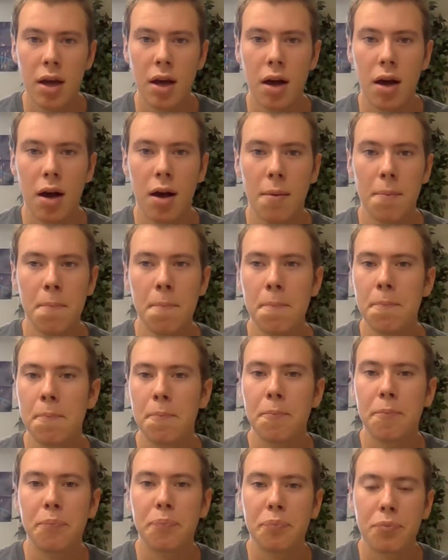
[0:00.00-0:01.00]

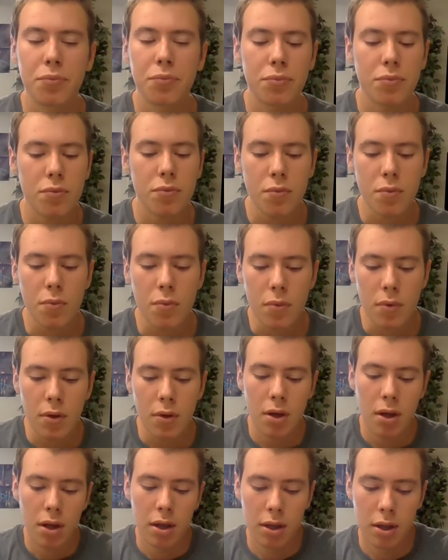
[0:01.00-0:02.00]

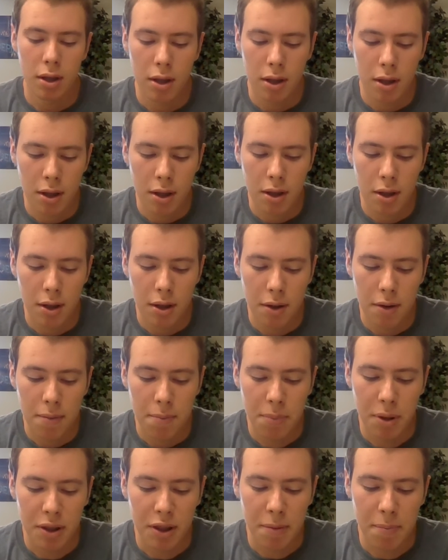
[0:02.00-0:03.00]

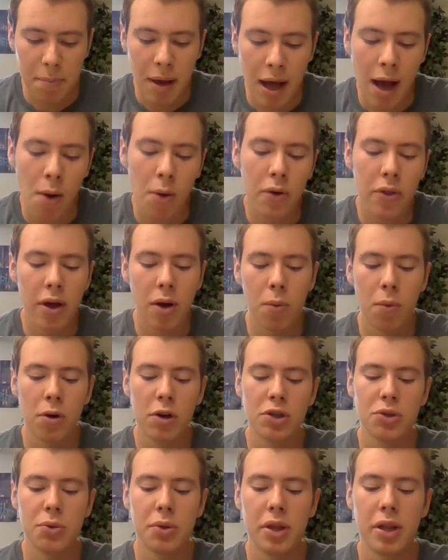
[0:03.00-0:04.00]
But the power that
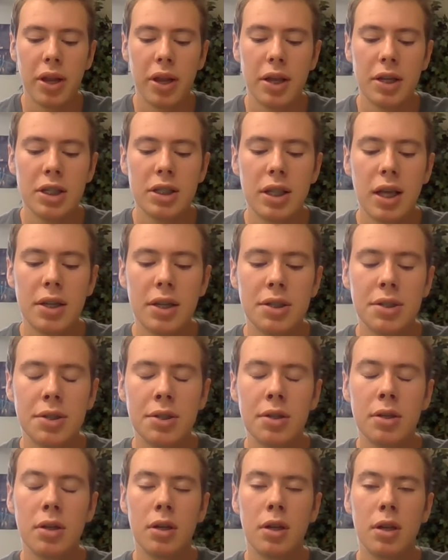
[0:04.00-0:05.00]
works within us, that's
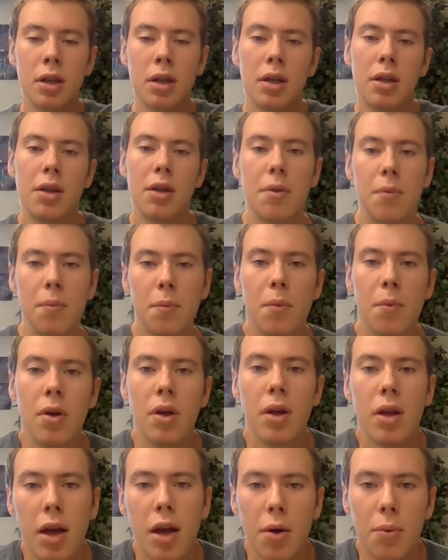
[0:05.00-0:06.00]

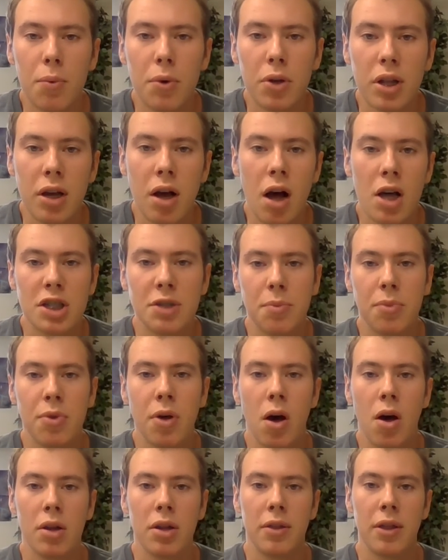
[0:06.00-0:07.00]
a really awesome
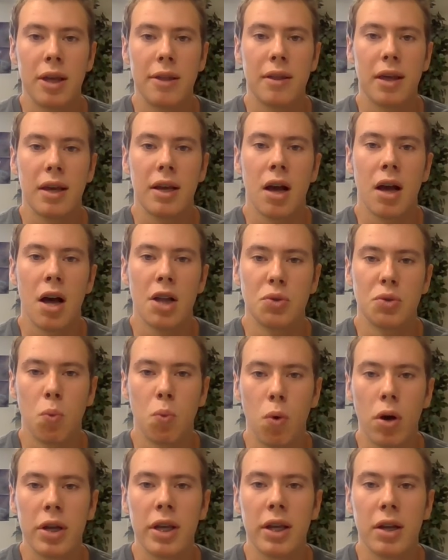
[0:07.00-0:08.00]
thought to think that God's
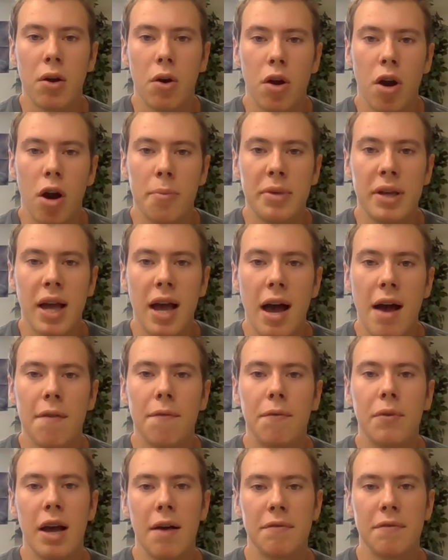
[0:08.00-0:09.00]
working on our behalf.
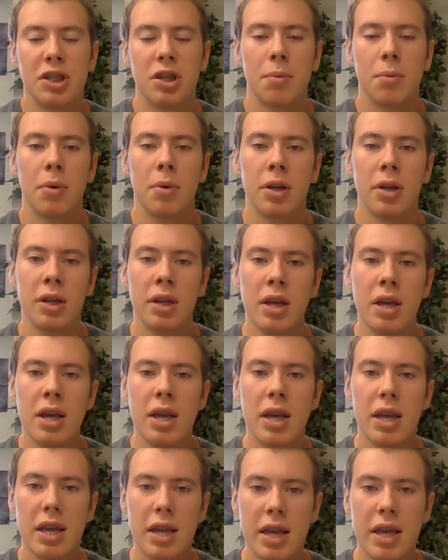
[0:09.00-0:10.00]
We have someone
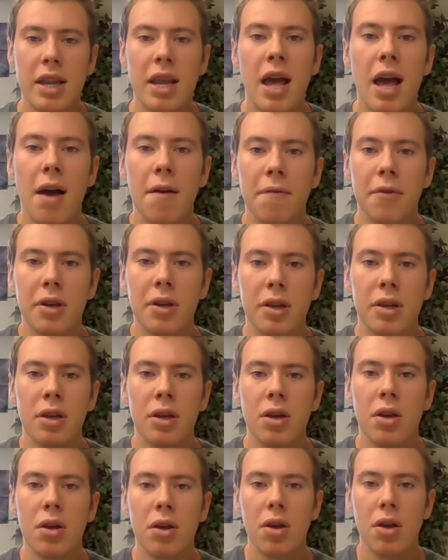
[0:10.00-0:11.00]
in heaven,
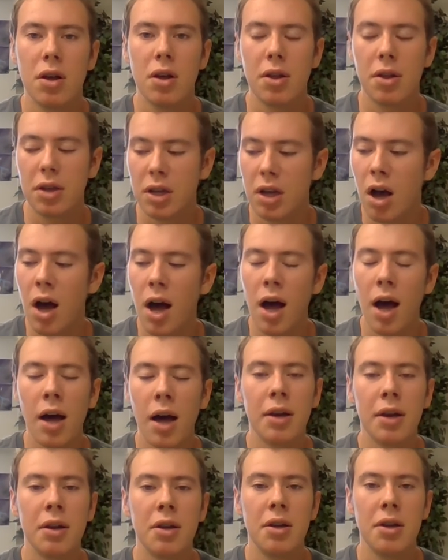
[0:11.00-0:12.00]

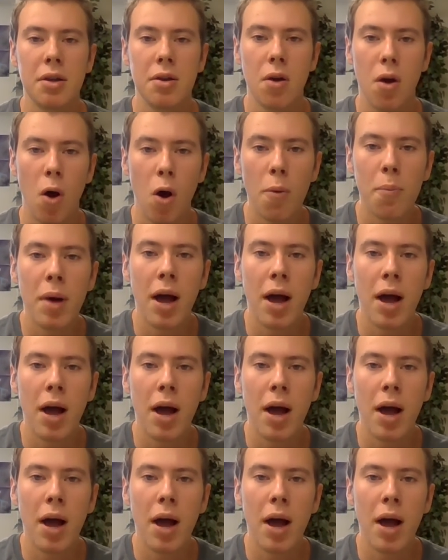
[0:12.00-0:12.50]
God, all